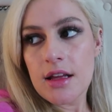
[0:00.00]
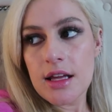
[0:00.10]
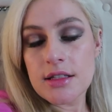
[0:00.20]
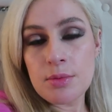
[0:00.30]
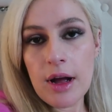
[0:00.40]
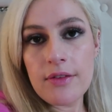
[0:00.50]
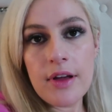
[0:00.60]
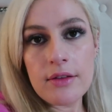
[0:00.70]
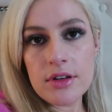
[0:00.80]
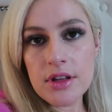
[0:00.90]
it's my
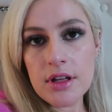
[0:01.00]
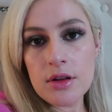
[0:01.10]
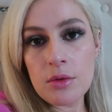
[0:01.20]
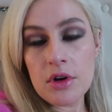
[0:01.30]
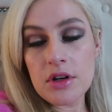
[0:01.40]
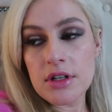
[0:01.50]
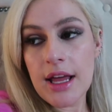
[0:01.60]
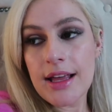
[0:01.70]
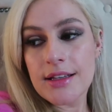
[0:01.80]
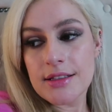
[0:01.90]
favorite thing in the world
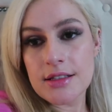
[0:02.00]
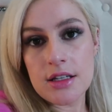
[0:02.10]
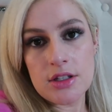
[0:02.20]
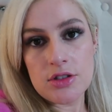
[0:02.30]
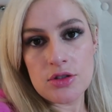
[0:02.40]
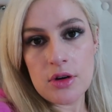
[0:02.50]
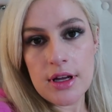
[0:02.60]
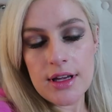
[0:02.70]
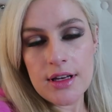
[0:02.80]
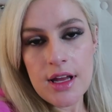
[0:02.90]
and this is gonna destroy
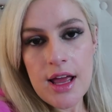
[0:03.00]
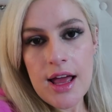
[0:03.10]
it.